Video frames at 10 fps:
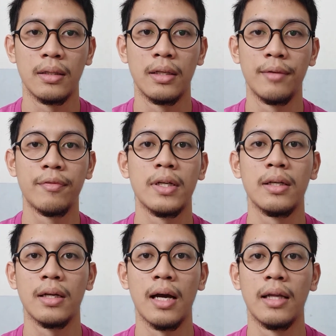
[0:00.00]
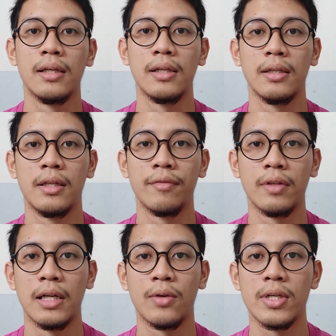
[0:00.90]
different
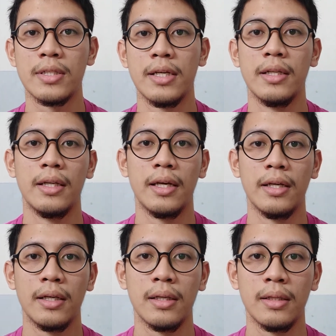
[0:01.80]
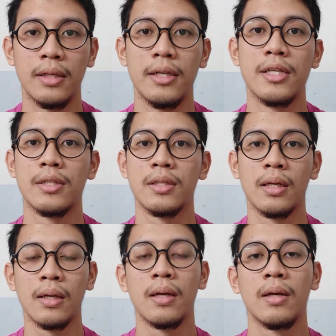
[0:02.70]
language that they didn't
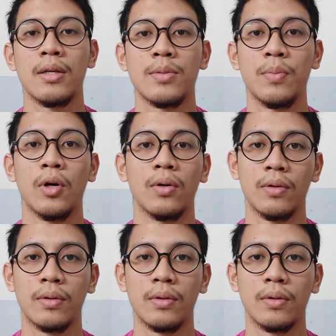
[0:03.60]
spoke.